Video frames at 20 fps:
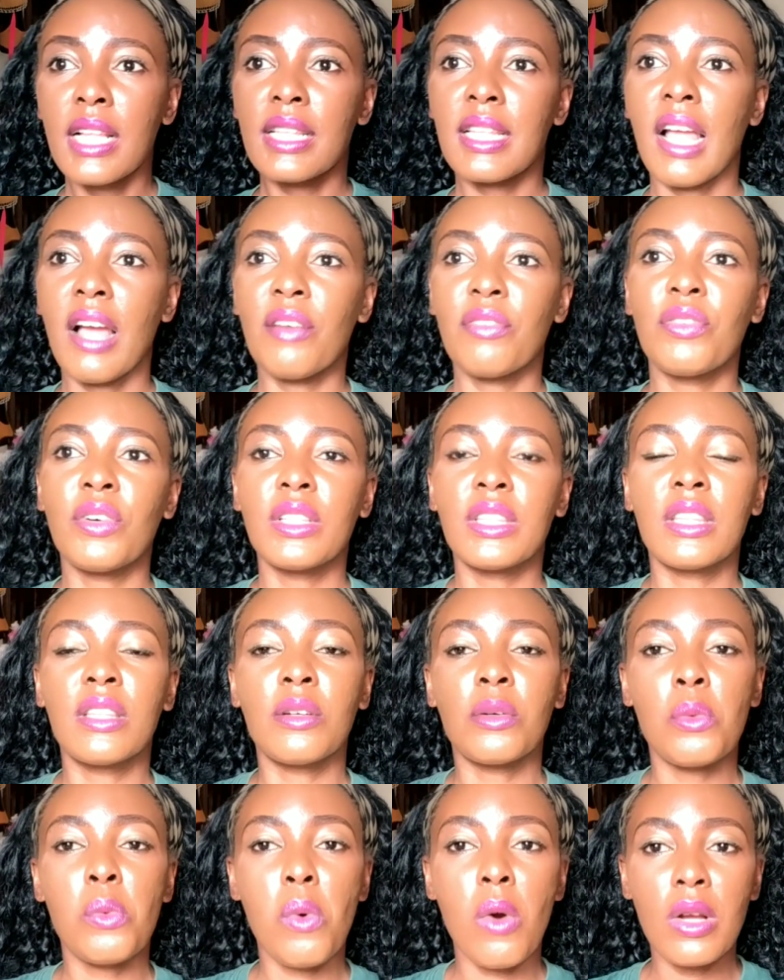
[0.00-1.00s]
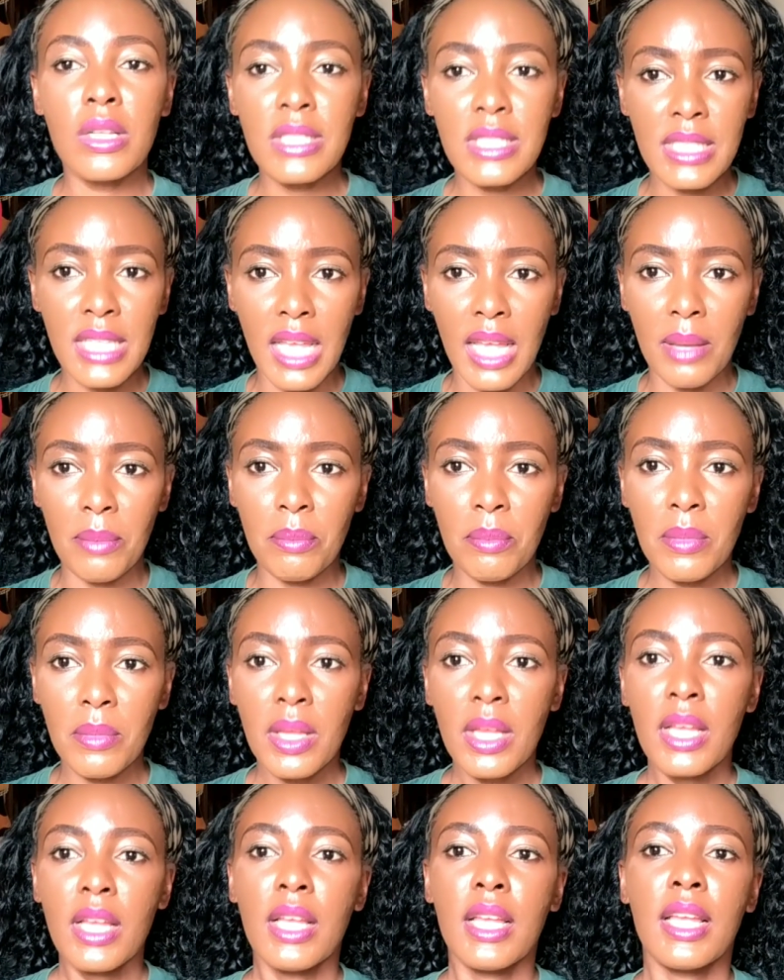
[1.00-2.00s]
Now for the
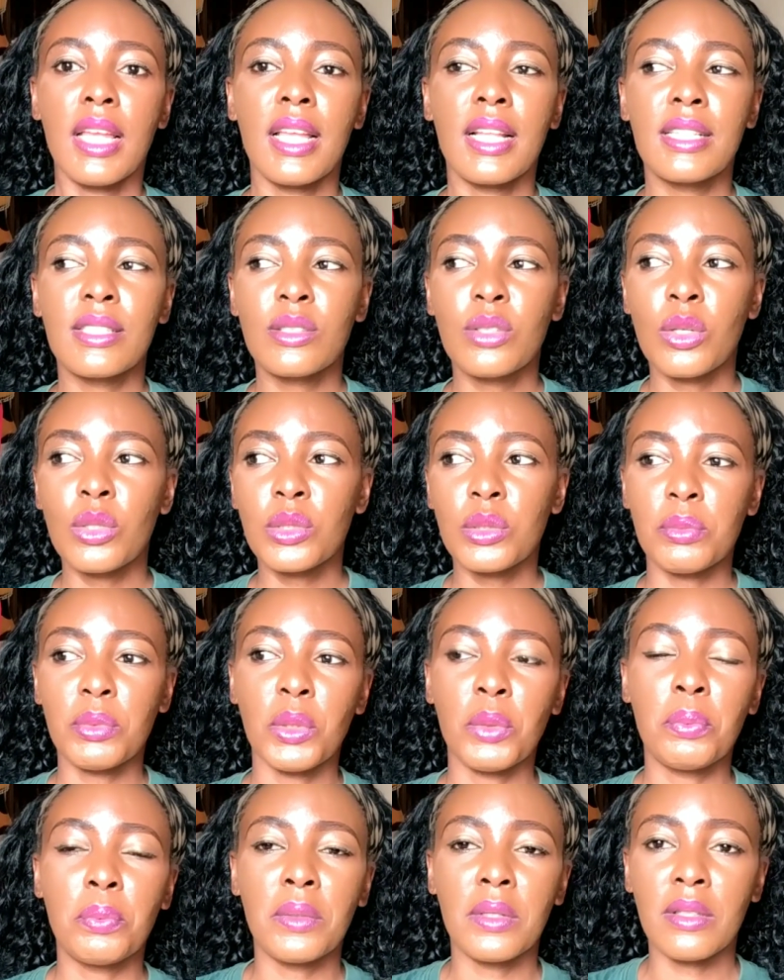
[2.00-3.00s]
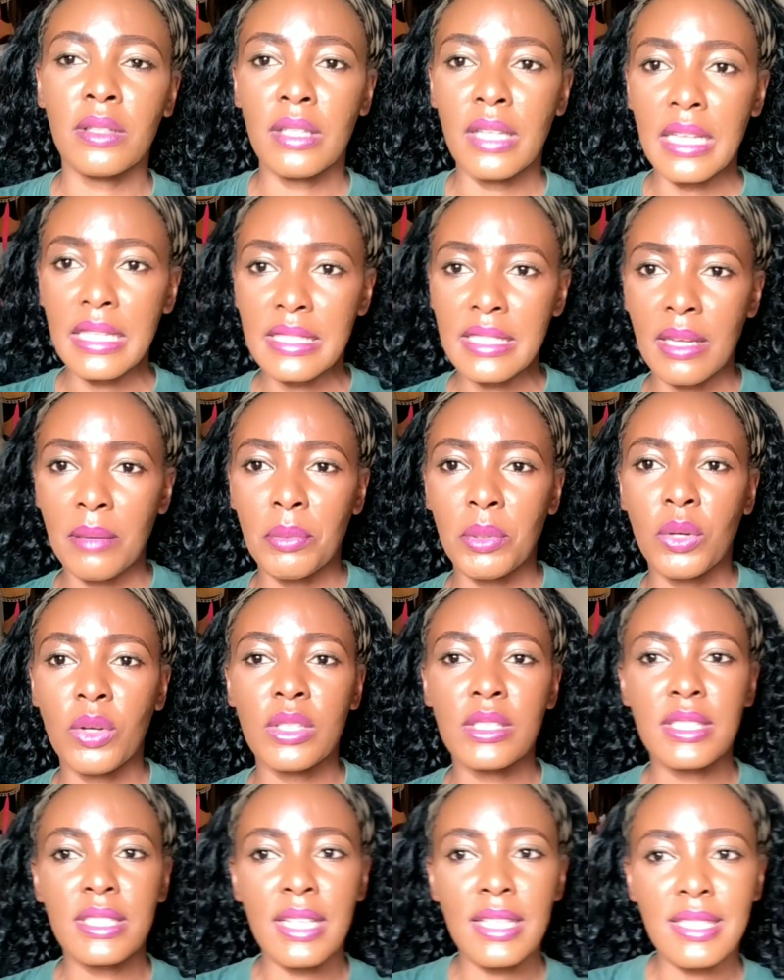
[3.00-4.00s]
1-term, it is going to be open later
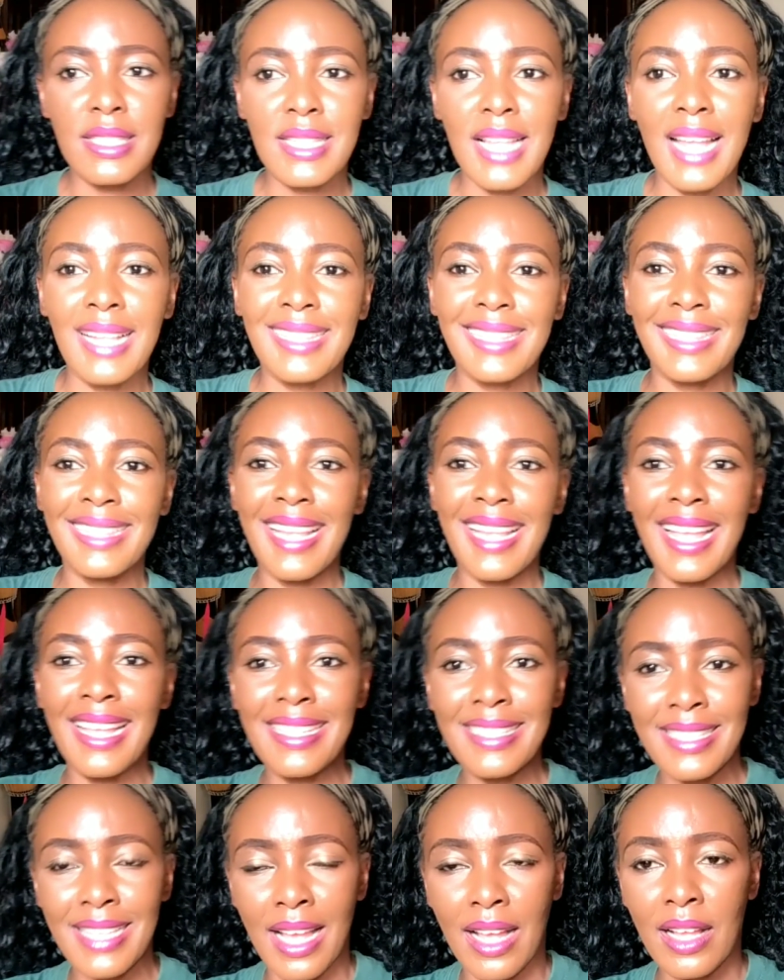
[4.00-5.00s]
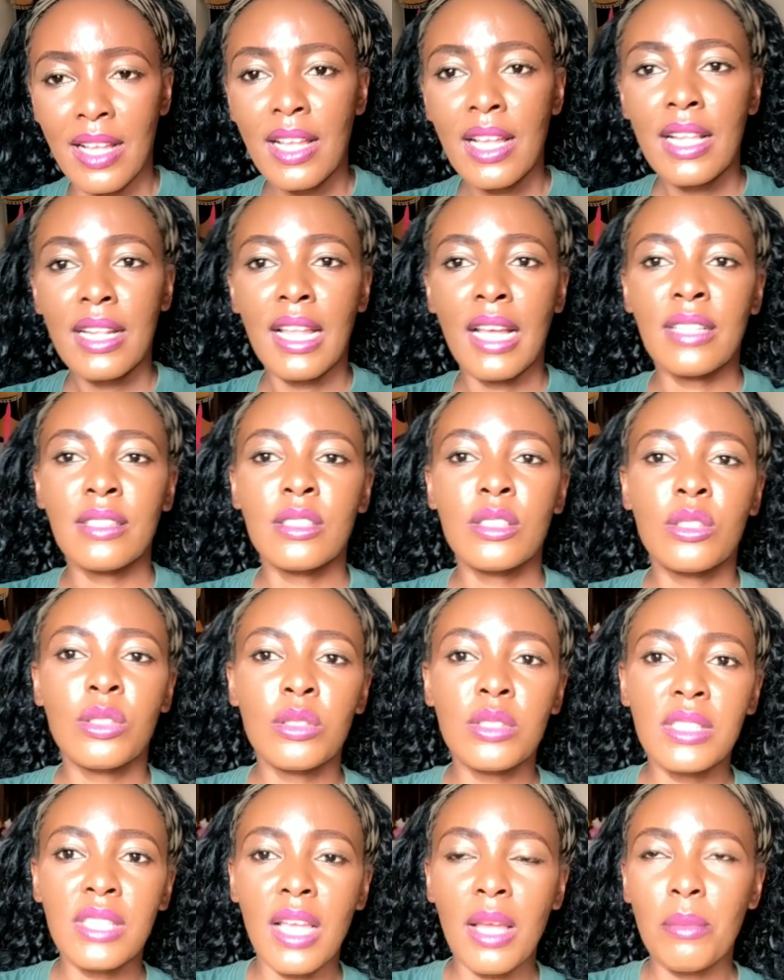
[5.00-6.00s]
because they start later. Now the
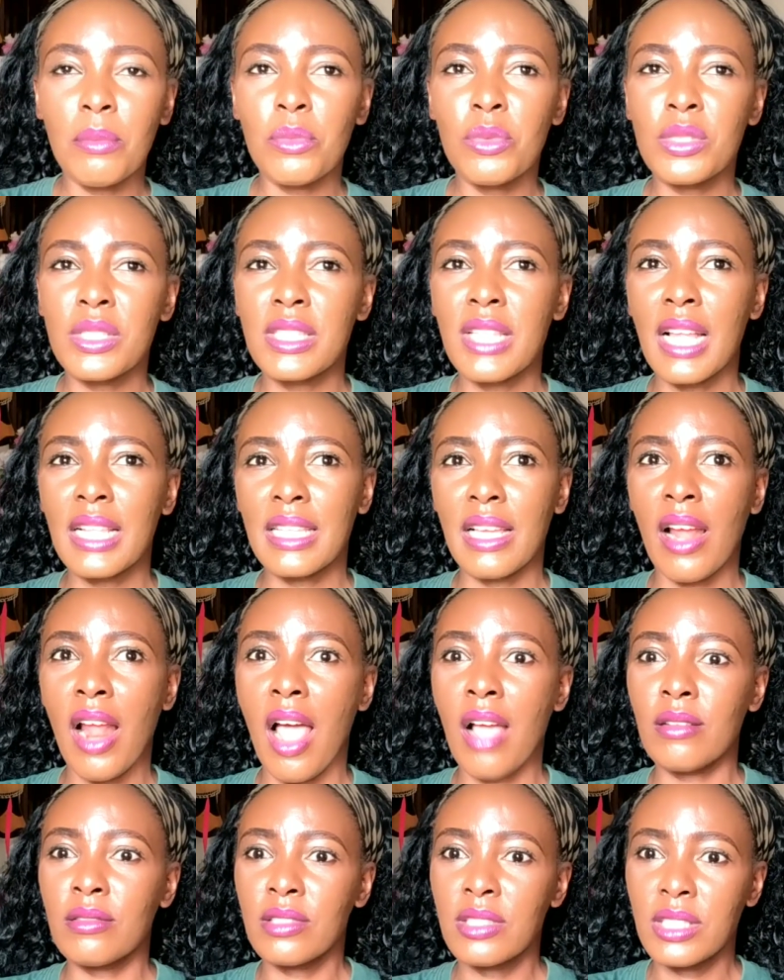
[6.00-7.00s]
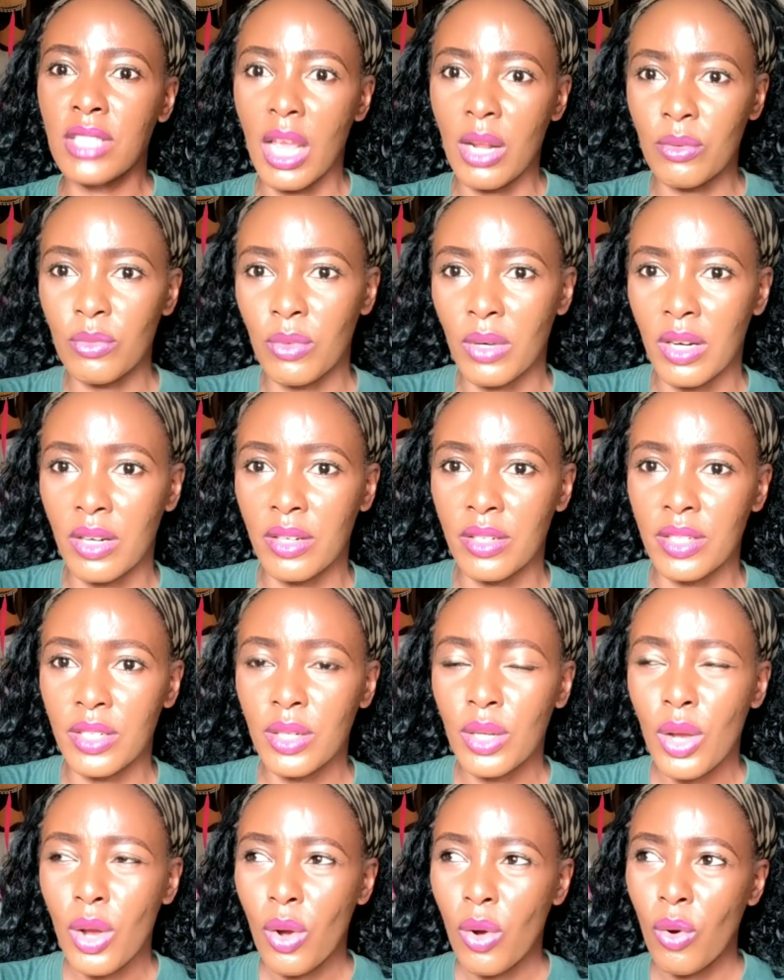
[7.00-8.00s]
2-term will start around
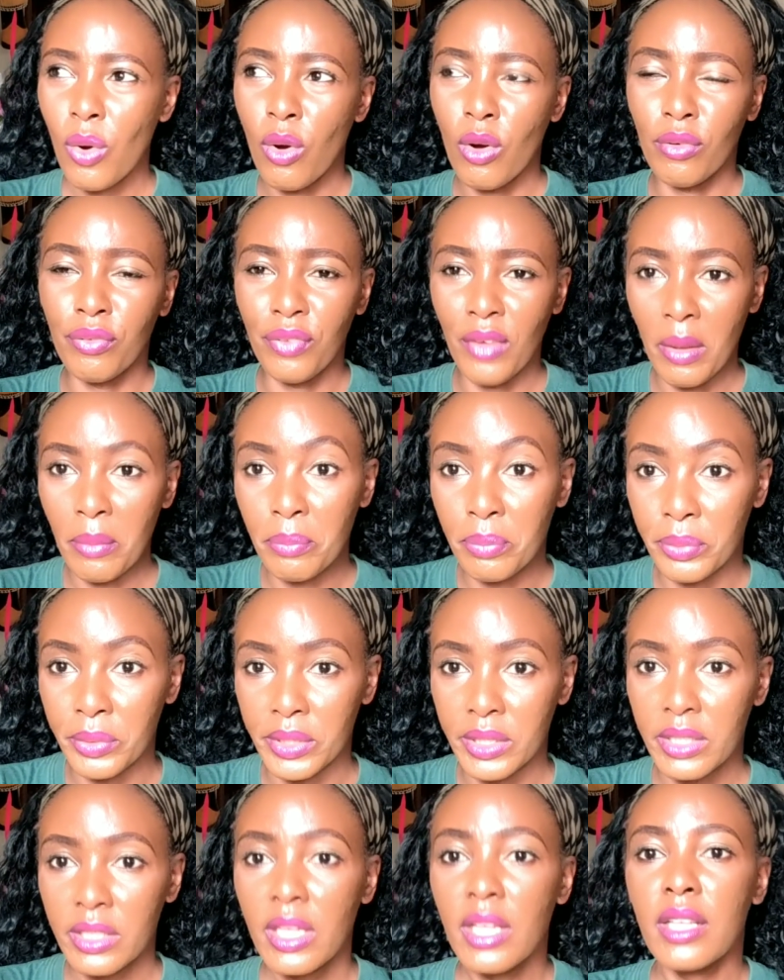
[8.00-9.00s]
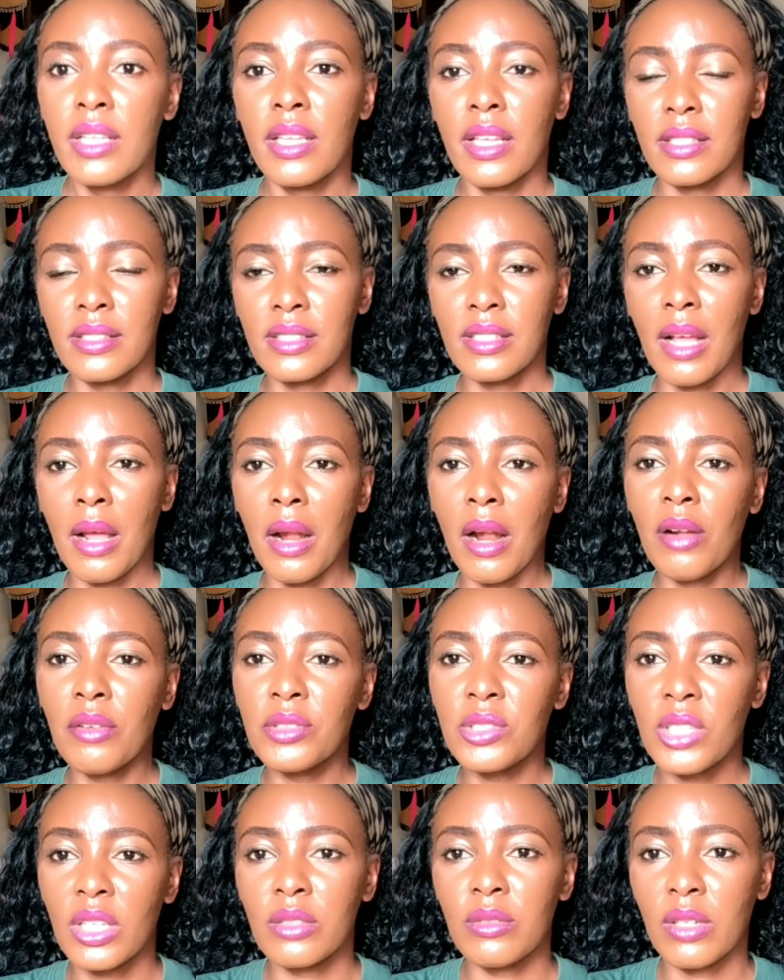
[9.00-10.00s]
January or February. Yes,
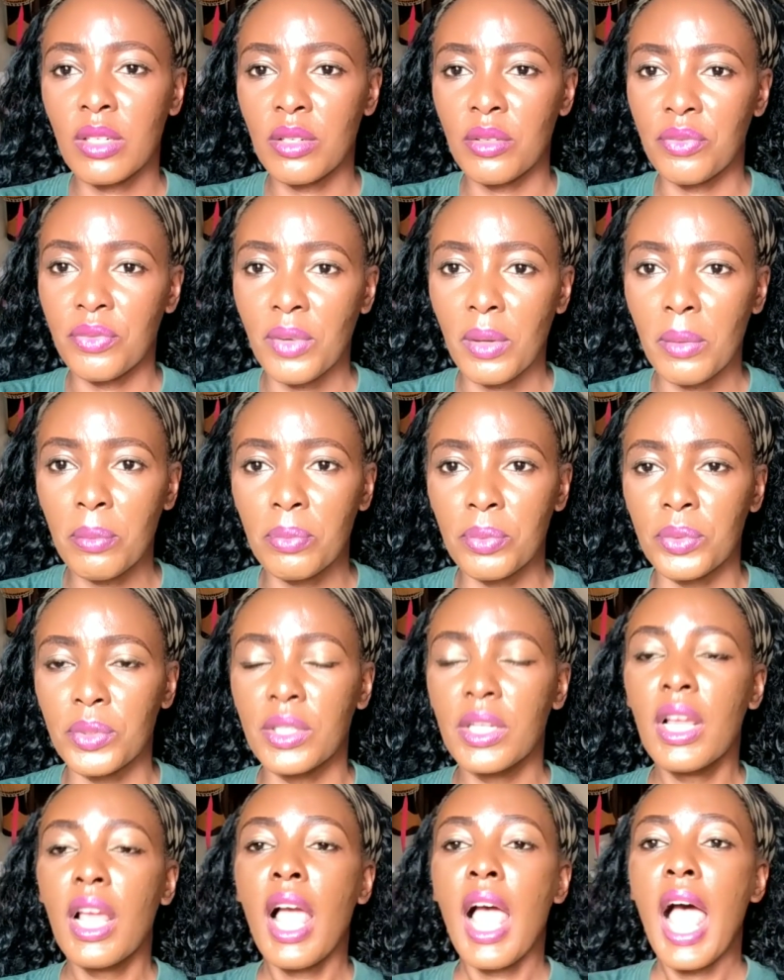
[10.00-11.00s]
around January or February.